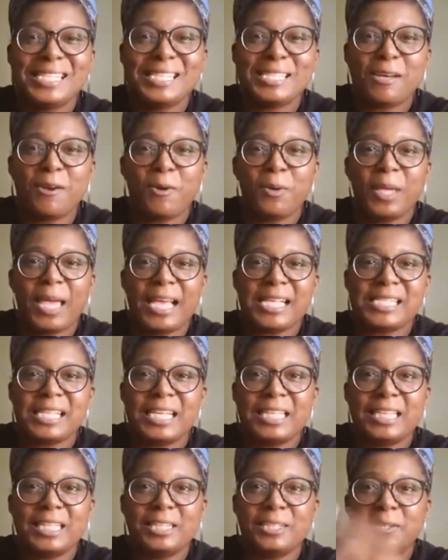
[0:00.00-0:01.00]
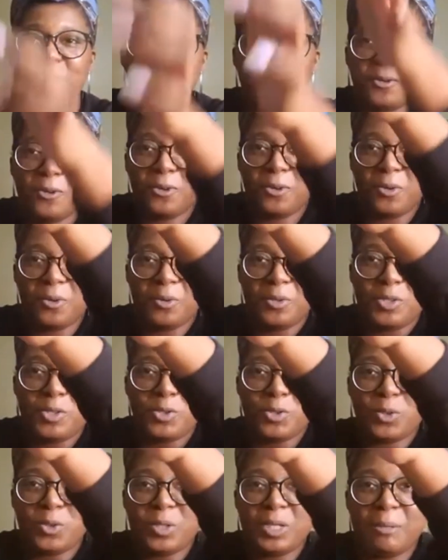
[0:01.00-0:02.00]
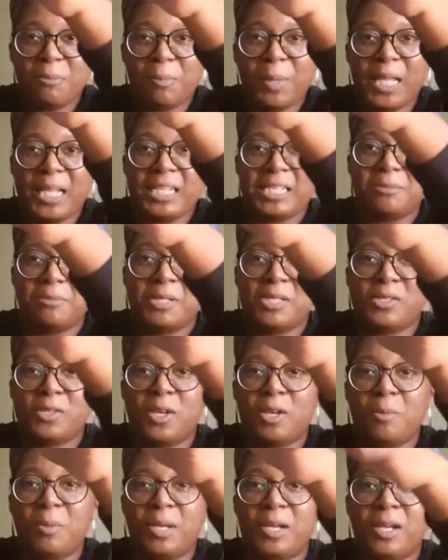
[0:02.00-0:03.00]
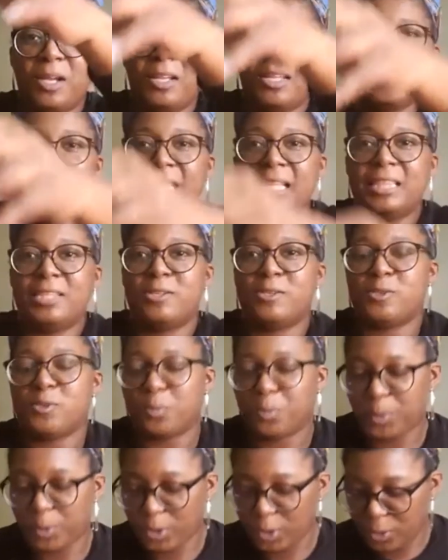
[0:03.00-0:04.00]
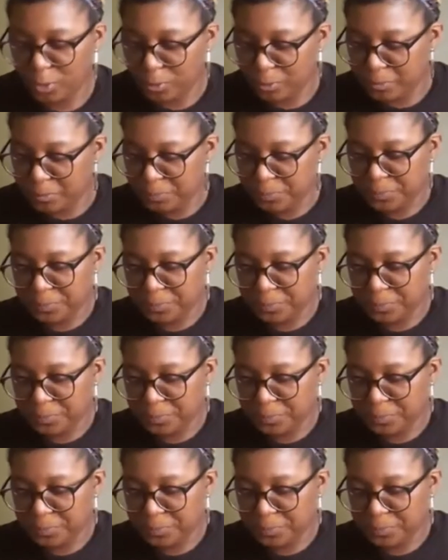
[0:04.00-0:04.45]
So it has like the little jeweled embellishments on them and all of that. They're super cute.